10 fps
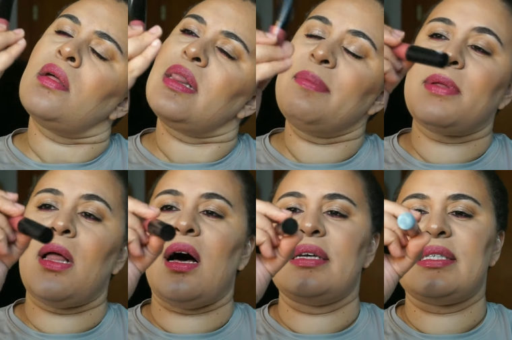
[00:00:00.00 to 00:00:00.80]
lip
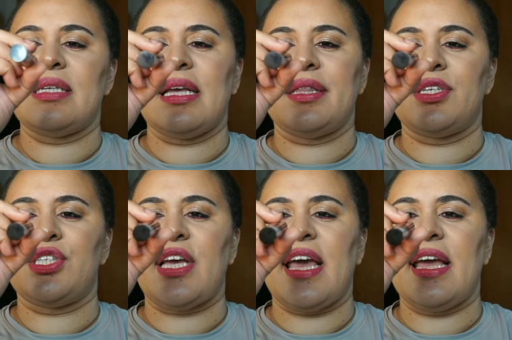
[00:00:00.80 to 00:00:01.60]
gloss in the
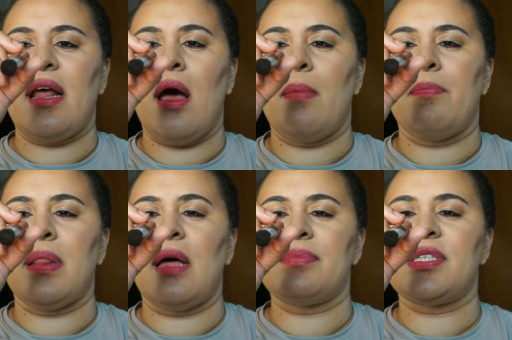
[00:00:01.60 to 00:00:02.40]
shade
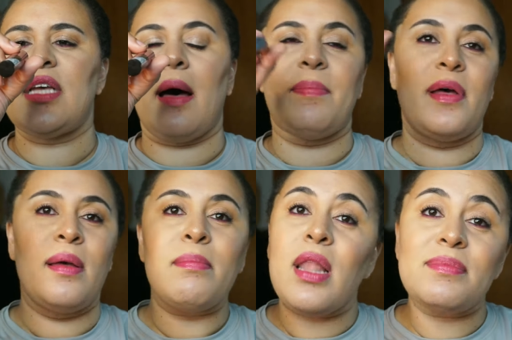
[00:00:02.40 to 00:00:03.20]
Plump
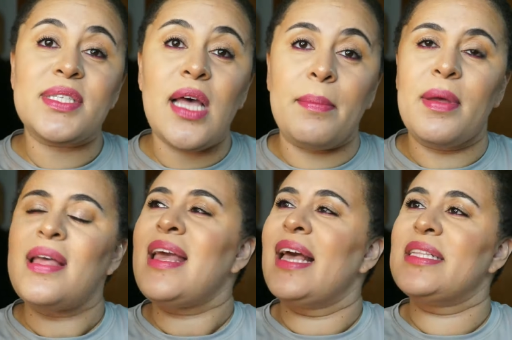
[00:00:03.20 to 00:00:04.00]
Up,
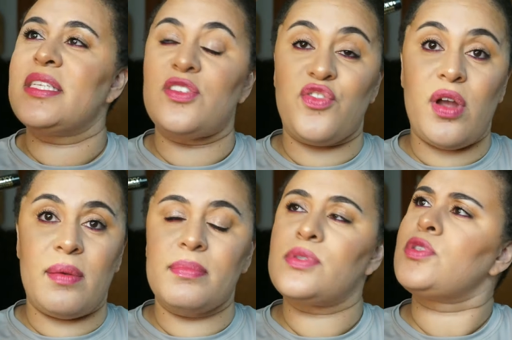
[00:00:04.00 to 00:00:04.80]
and this is
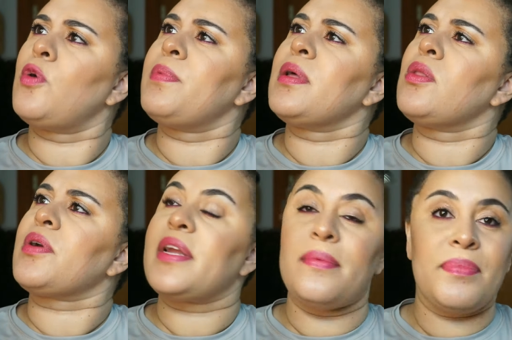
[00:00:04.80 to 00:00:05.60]
from Soap and
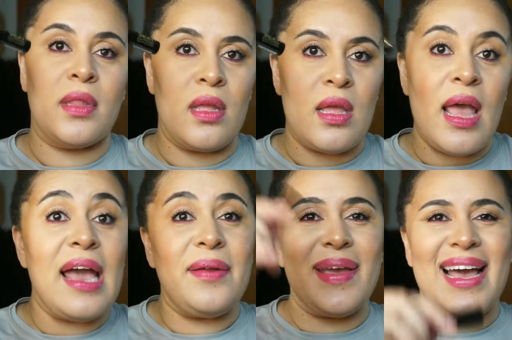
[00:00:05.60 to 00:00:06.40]
Glory.
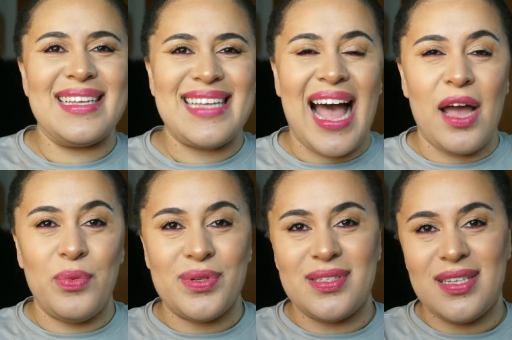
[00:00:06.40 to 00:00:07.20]
Anyway, guys, I
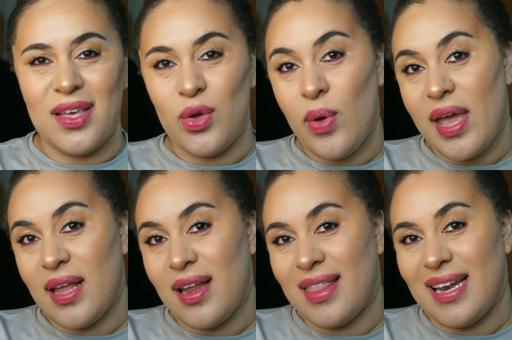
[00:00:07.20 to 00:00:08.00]
will see you
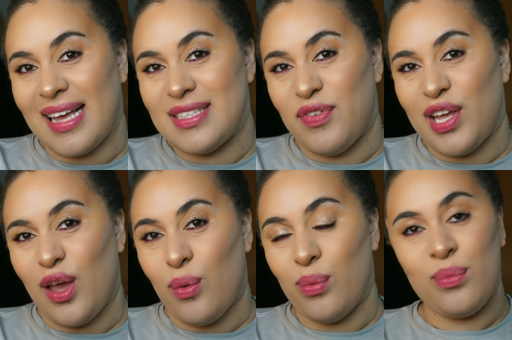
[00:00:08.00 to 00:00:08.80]
in the next video.